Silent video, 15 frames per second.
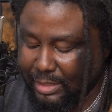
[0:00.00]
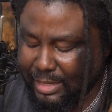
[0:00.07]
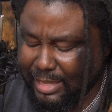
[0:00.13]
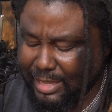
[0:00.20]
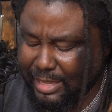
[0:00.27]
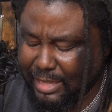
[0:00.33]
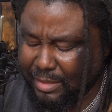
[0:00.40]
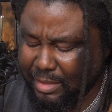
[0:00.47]

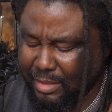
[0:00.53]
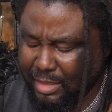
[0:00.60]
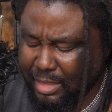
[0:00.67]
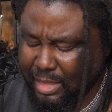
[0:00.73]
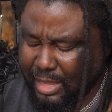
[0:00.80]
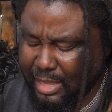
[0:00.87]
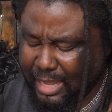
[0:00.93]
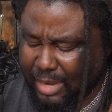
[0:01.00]
And
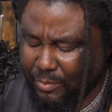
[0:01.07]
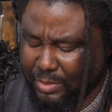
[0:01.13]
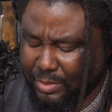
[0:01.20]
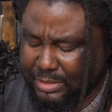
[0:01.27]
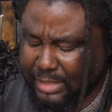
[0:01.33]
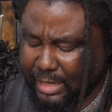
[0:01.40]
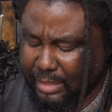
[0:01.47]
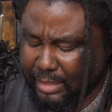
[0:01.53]
I will
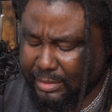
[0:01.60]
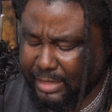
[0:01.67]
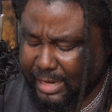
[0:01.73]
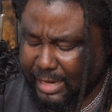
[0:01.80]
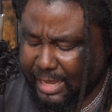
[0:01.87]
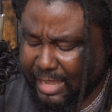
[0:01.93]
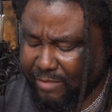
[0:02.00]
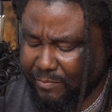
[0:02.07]
say that I
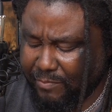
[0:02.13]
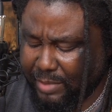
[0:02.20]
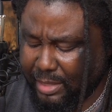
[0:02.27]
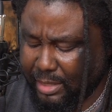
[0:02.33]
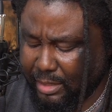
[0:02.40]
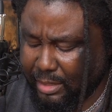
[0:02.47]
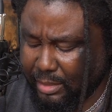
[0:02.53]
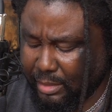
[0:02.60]
have
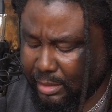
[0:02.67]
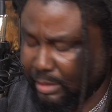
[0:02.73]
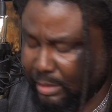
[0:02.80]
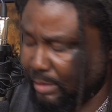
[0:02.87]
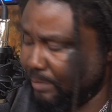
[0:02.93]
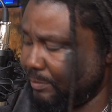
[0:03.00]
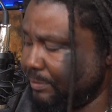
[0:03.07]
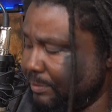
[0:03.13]
been I